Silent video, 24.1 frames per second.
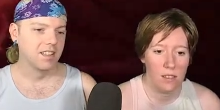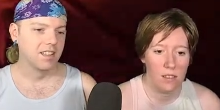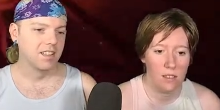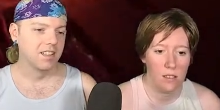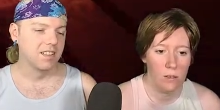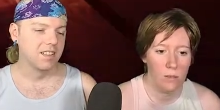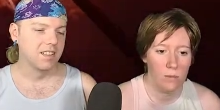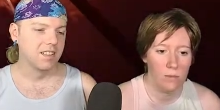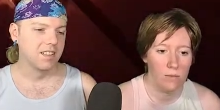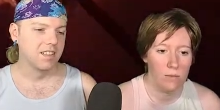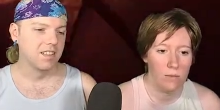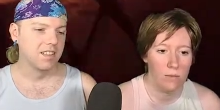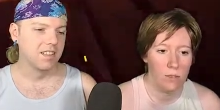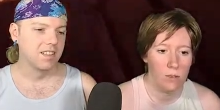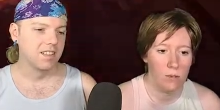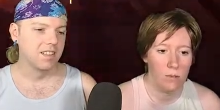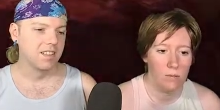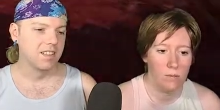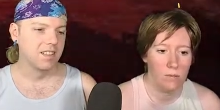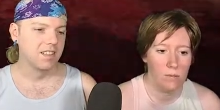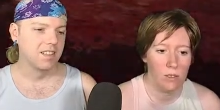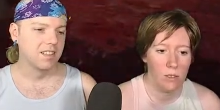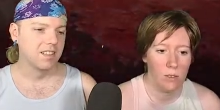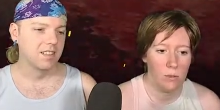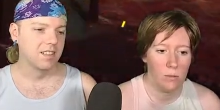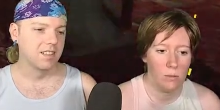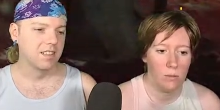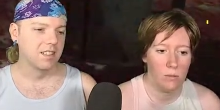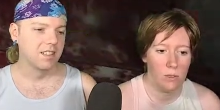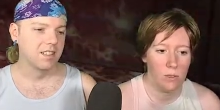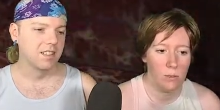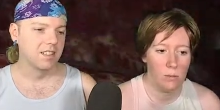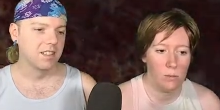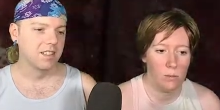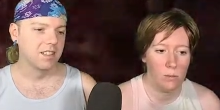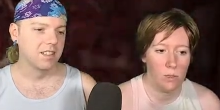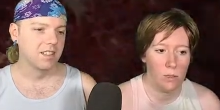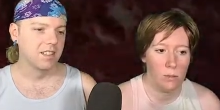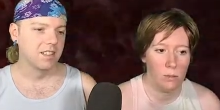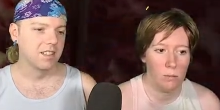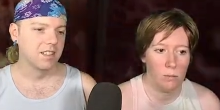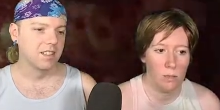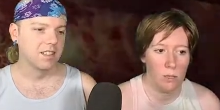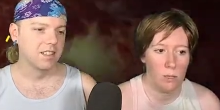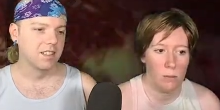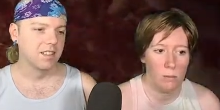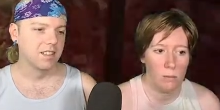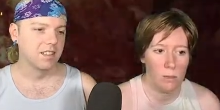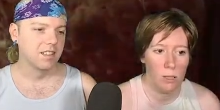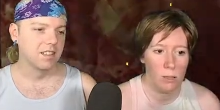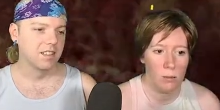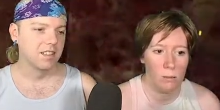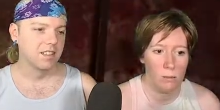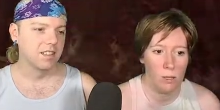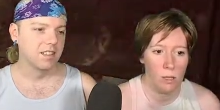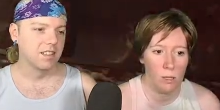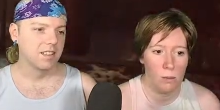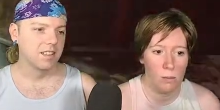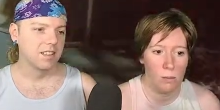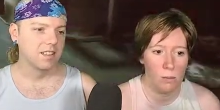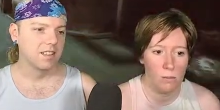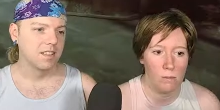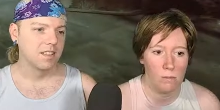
Speaker 1: oh, oh, oh, oh, oh, oh.